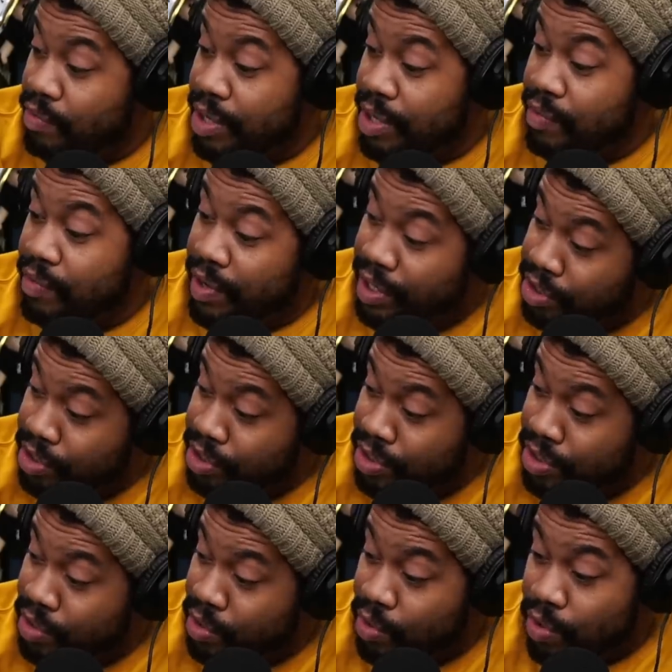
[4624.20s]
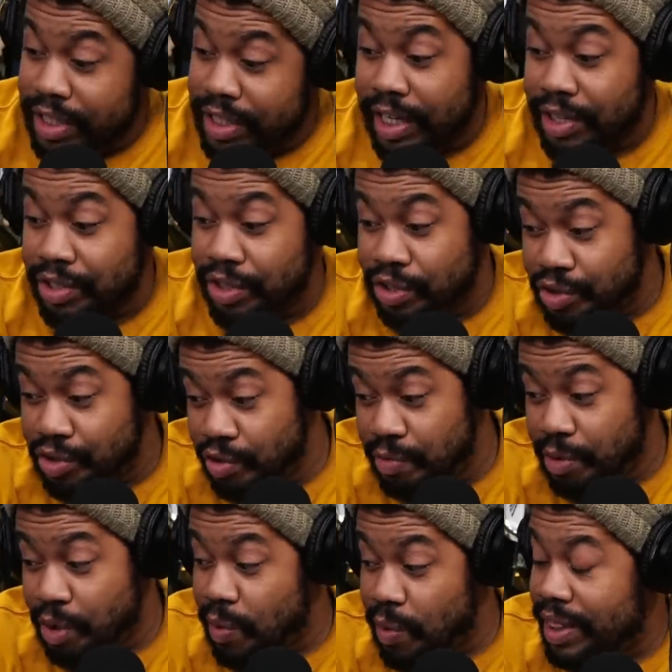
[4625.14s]
Reed Richards or Doctor
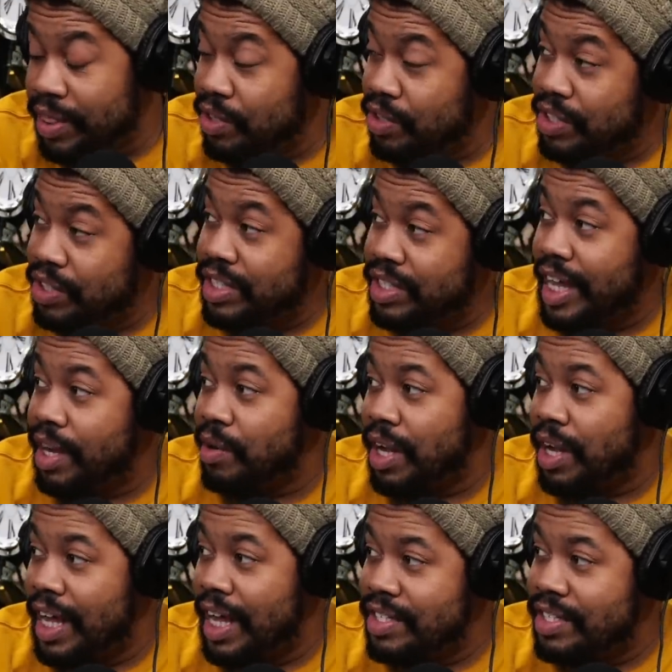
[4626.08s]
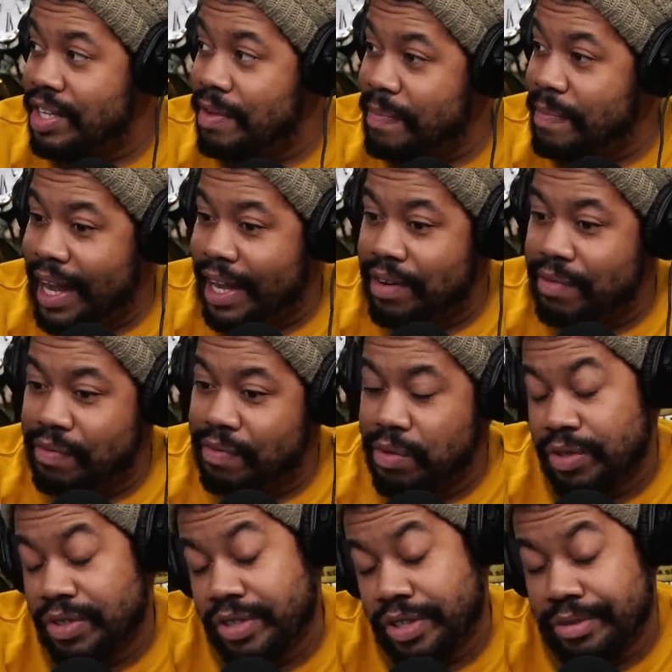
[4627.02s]
Doom or what? There's so this like constant back and
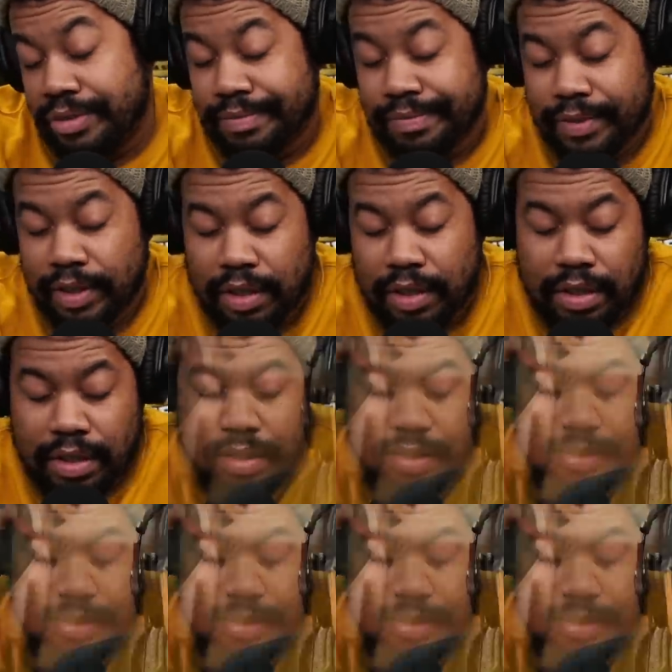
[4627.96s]
forth. So it's a lot.